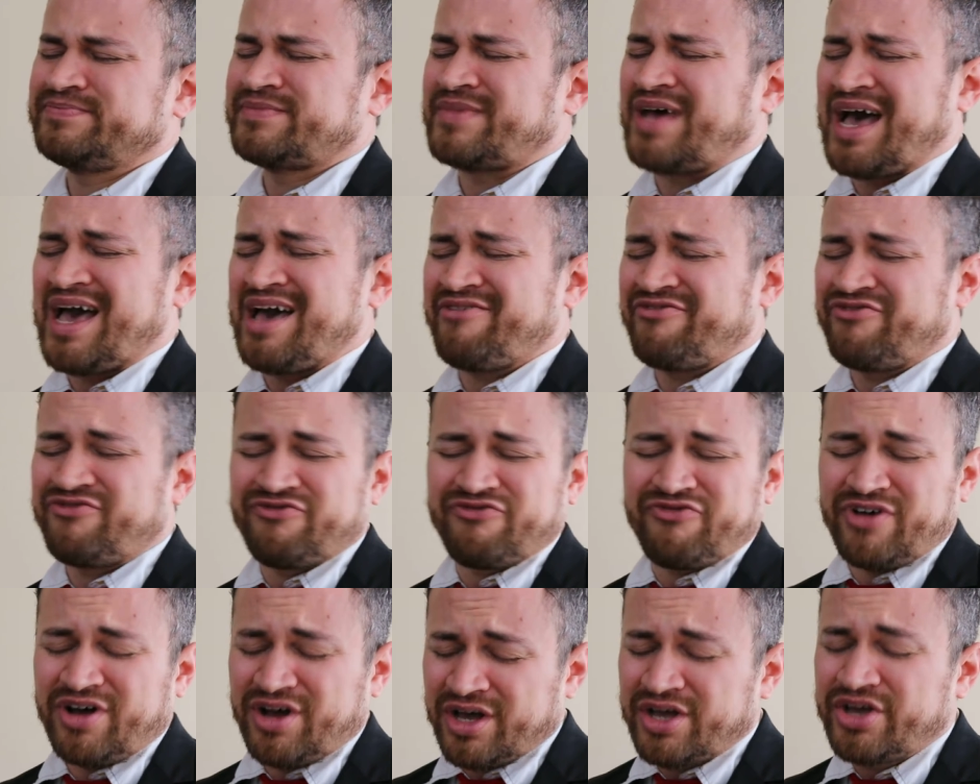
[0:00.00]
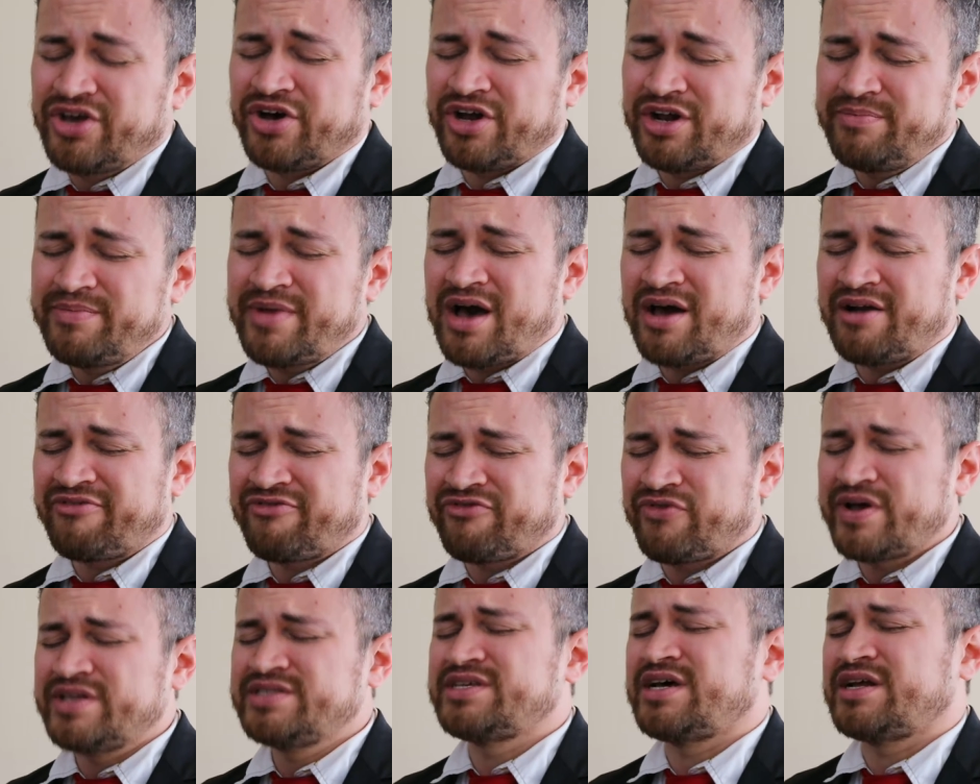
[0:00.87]
I have a good amount of
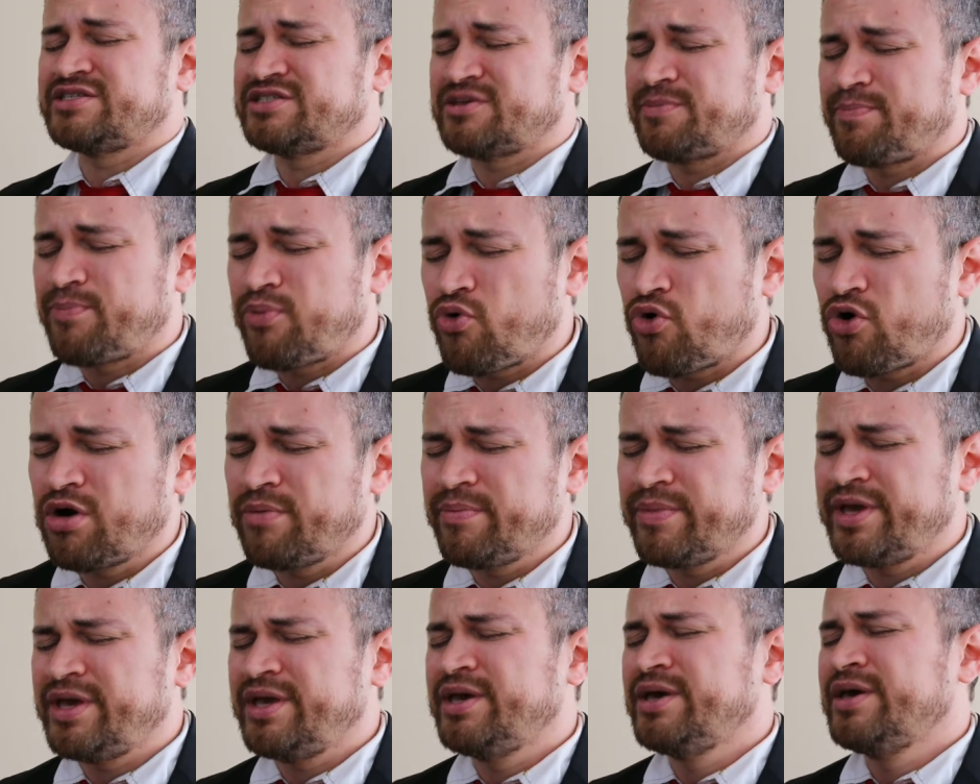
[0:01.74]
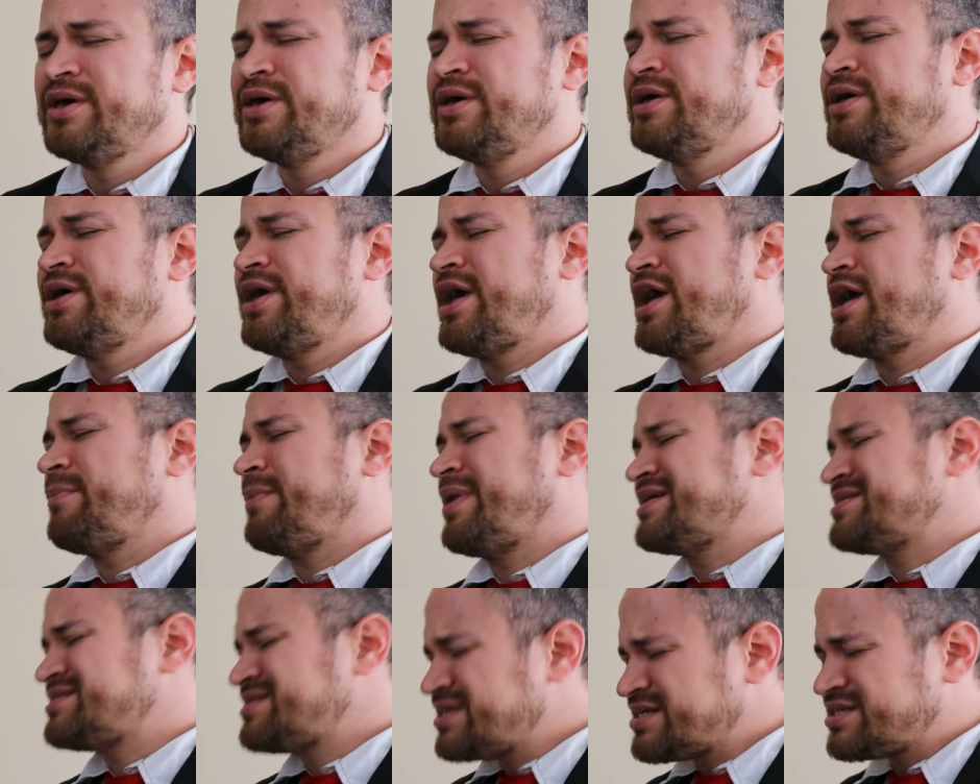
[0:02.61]
friends that support me, and
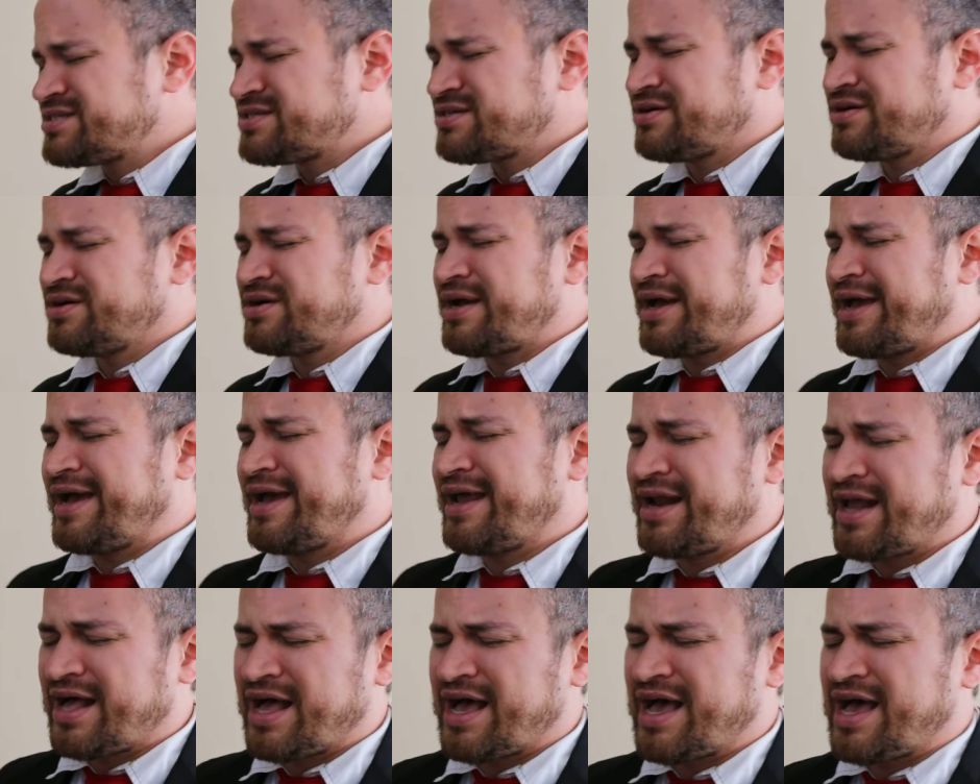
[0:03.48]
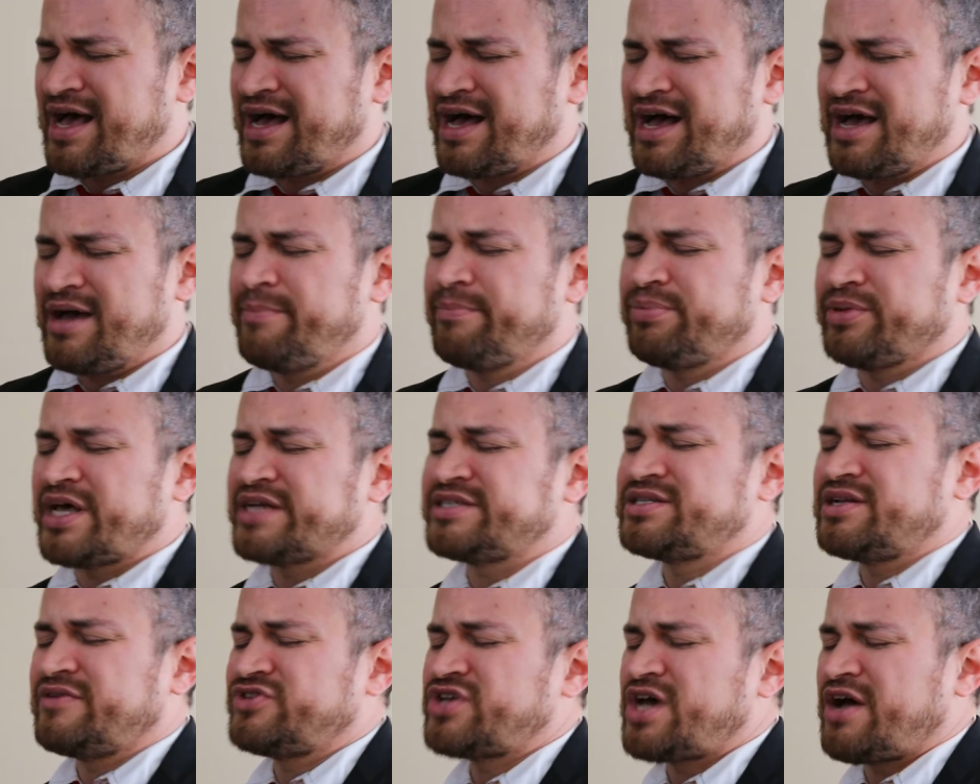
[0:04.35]
my sister, and I'm
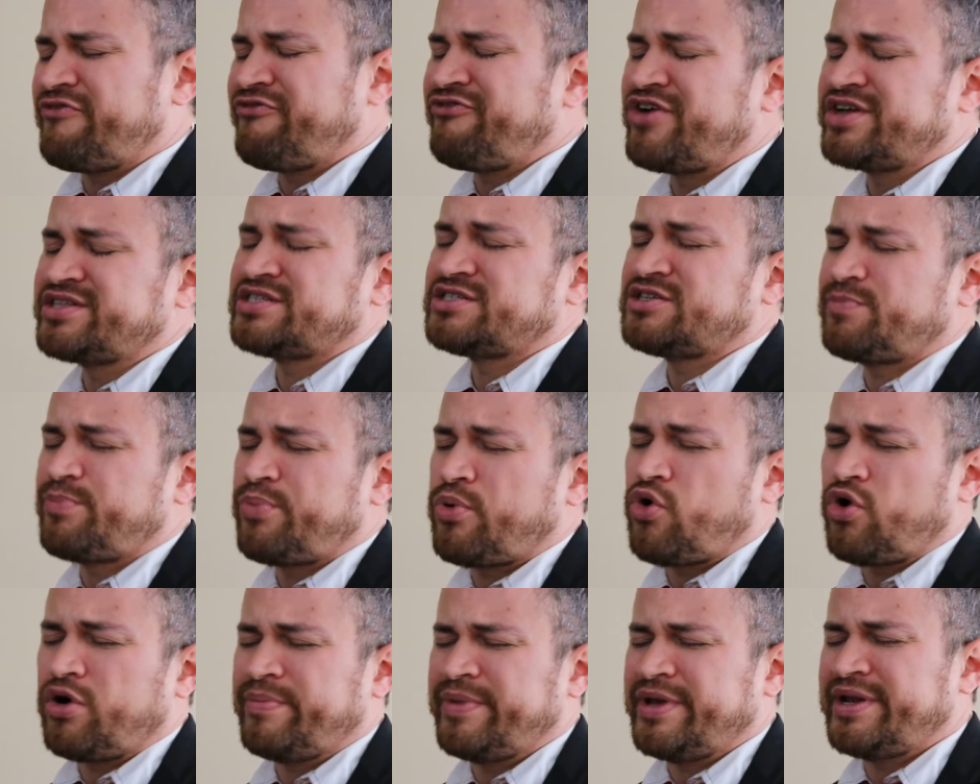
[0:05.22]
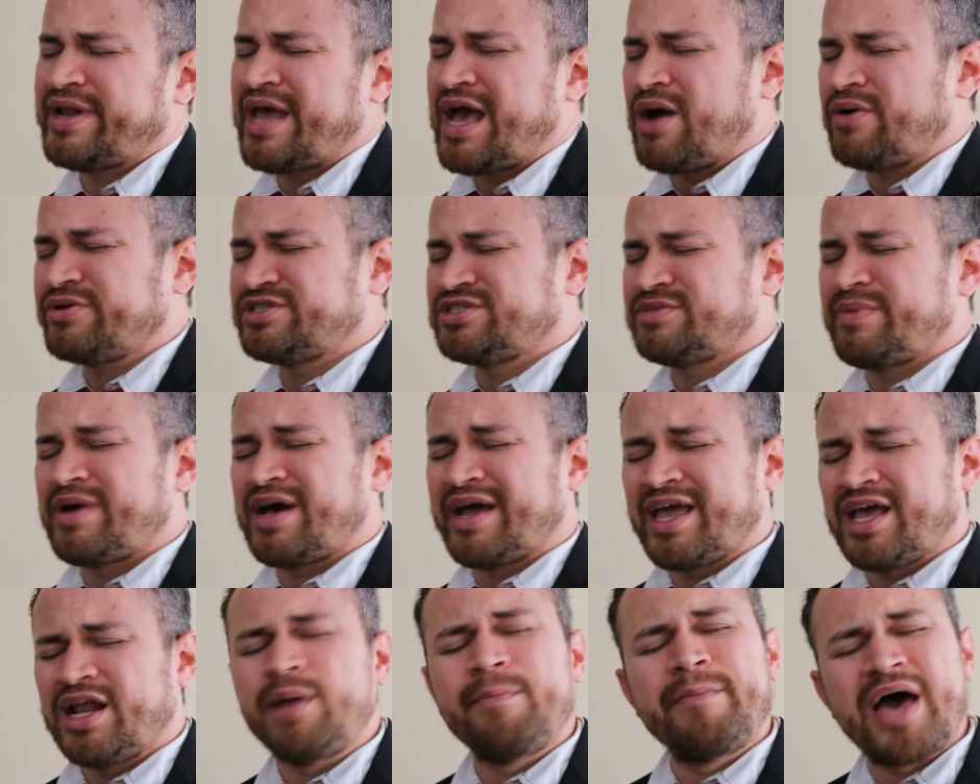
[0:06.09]
blessed enough to have friends that support me. Now it's,
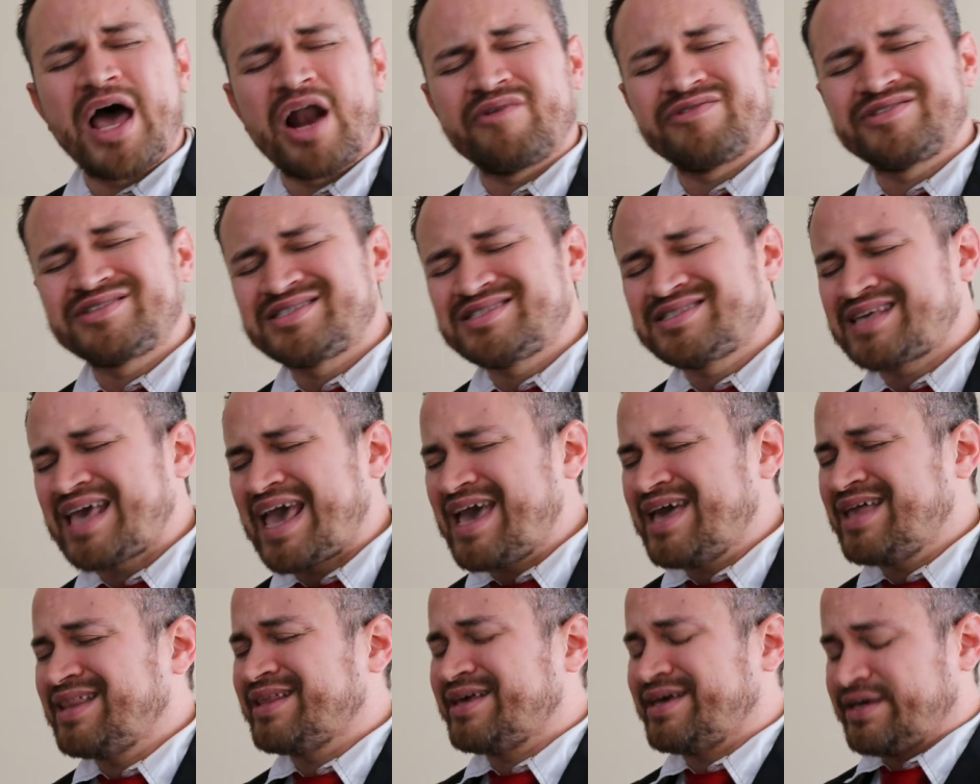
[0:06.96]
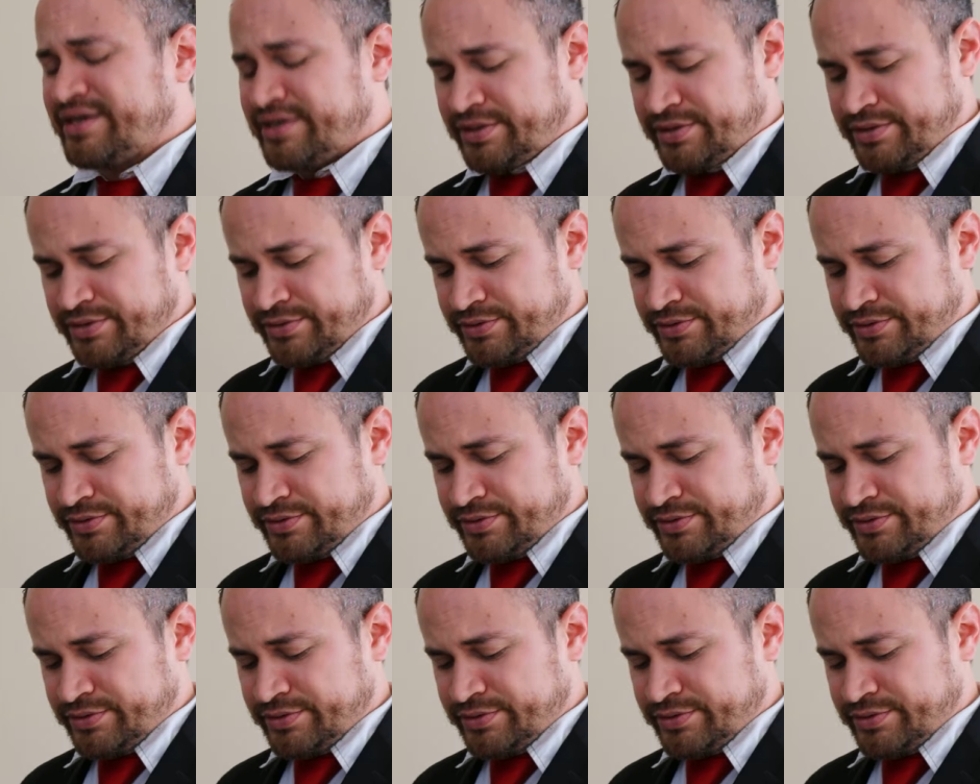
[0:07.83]
again, a matter of scaling.